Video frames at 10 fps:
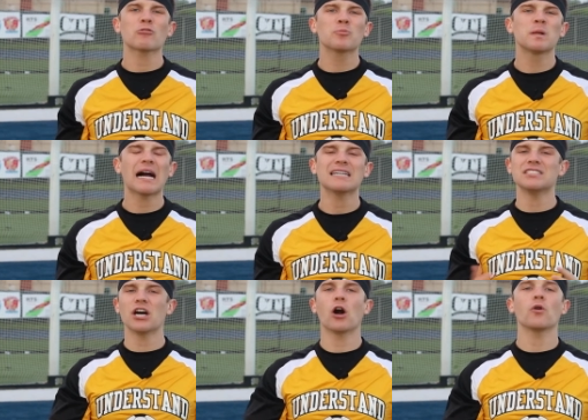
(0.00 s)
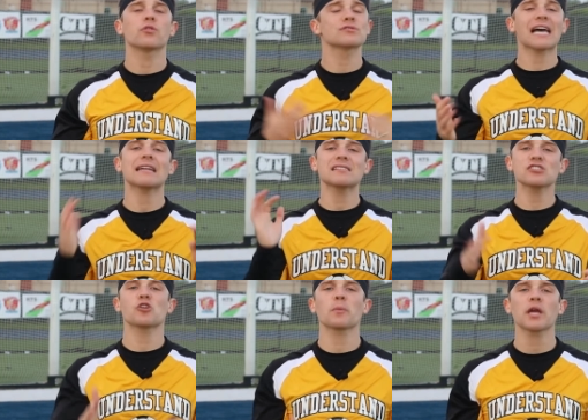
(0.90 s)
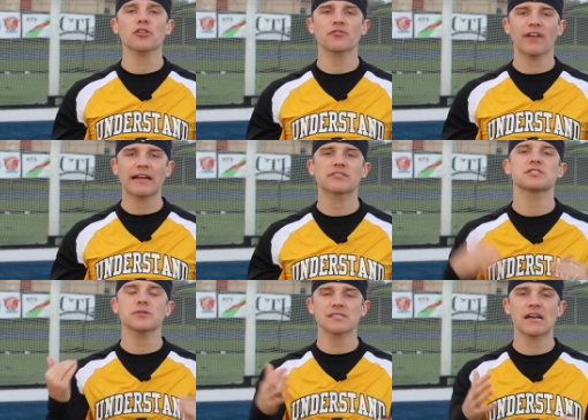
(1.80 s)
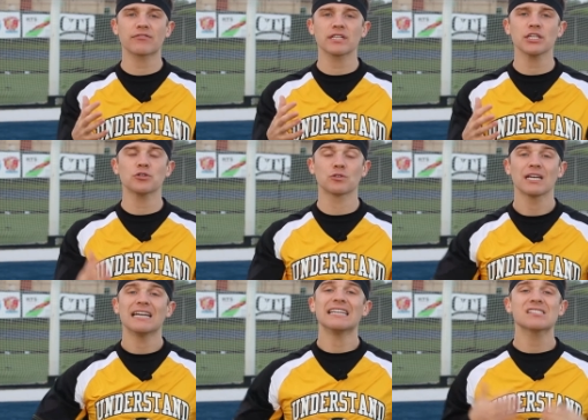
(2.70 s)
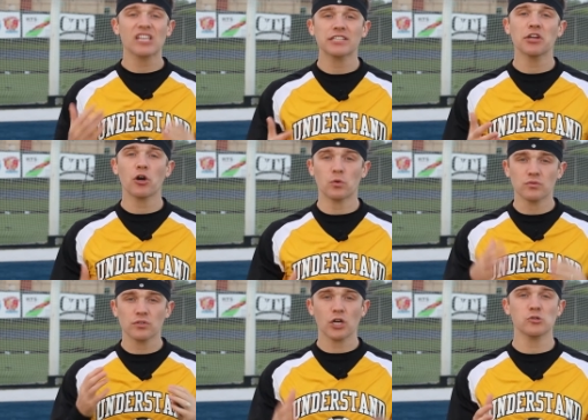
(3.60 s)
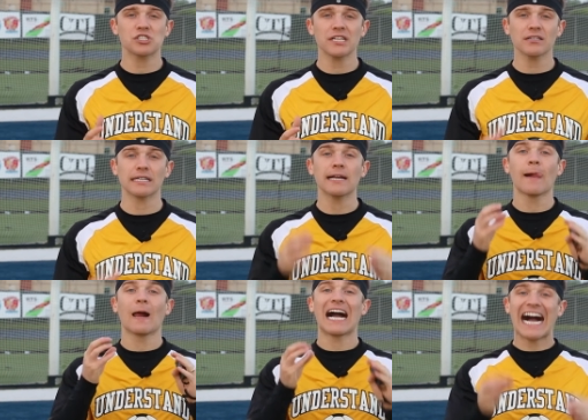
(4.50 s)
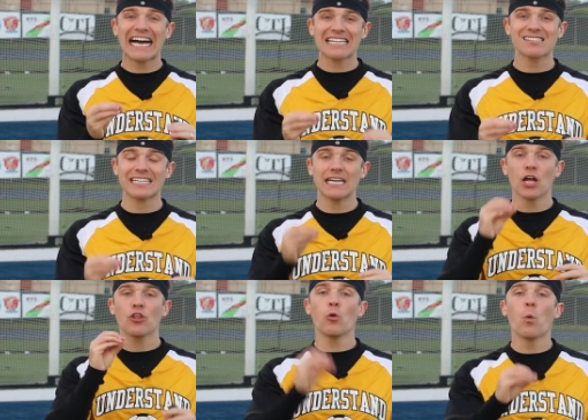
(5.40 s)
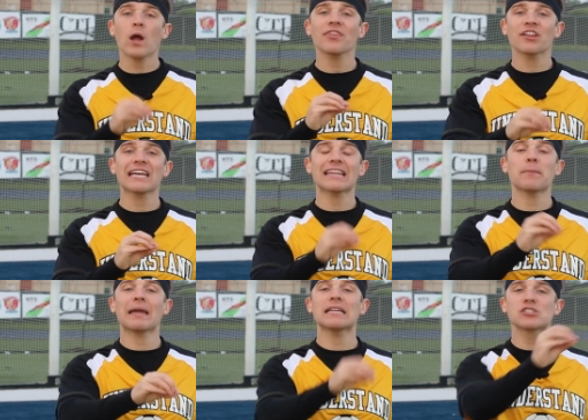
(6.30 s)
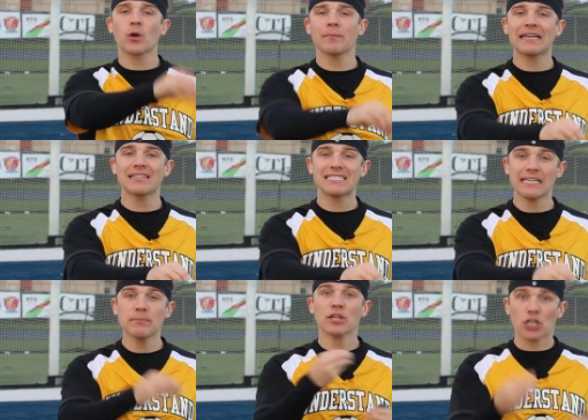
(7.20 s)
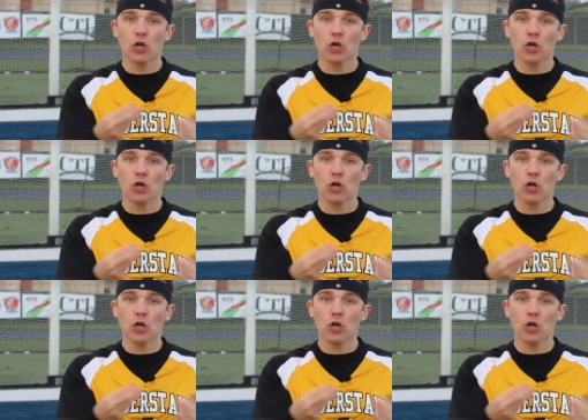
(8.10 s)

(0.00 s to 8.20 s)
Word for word: replied, no, there's honestly so many other factors. It was definitely you. And he's like, no, Coach Dylan, honestly, the one thing that made it so I made the team, the